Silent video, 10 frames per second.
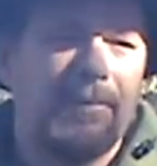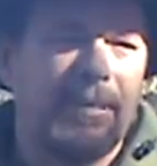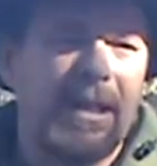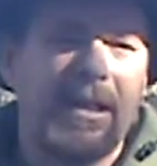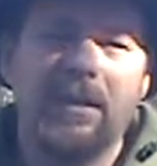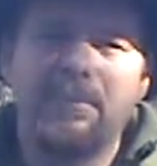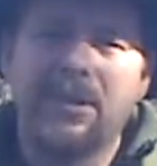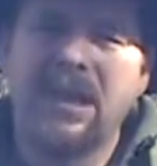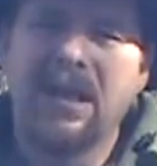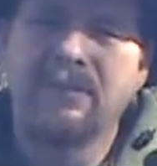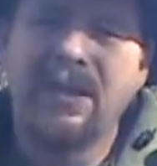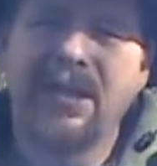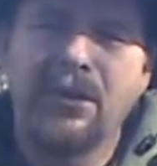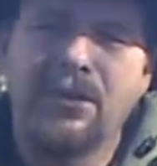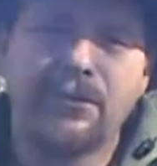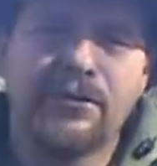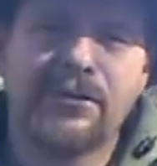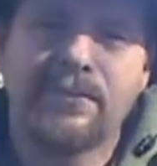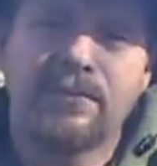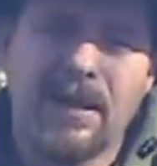planning on putting out
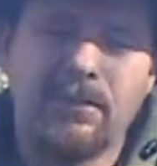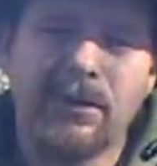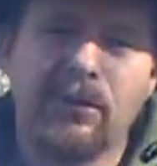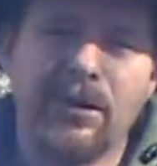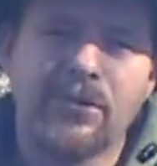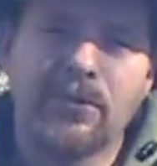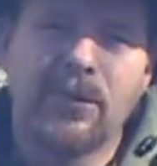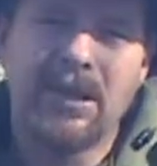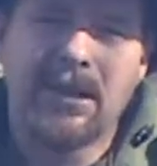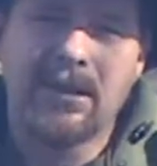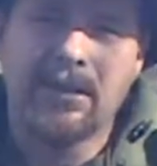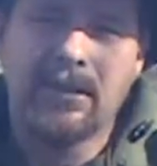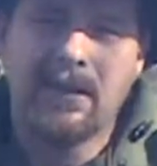videos probably once a week.